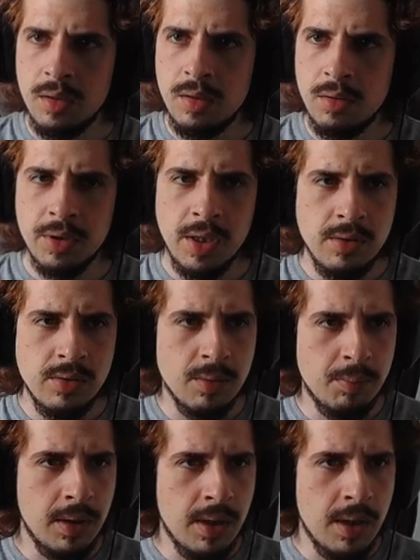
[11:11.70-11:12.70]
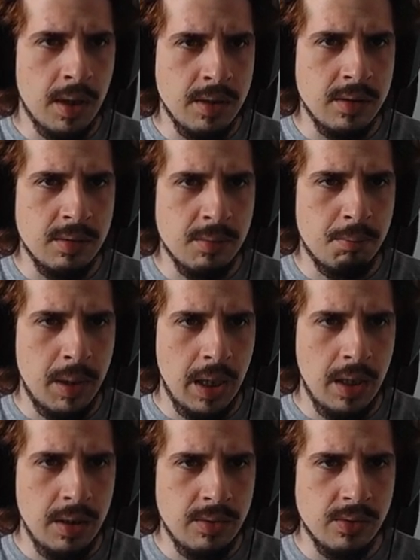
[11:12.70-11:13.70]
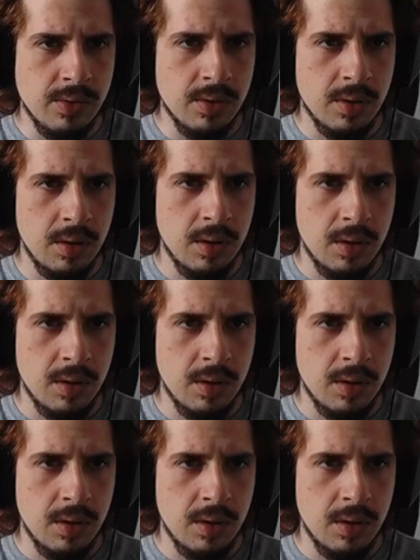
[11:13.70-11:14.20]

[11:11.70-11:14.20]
okay, supplies, base,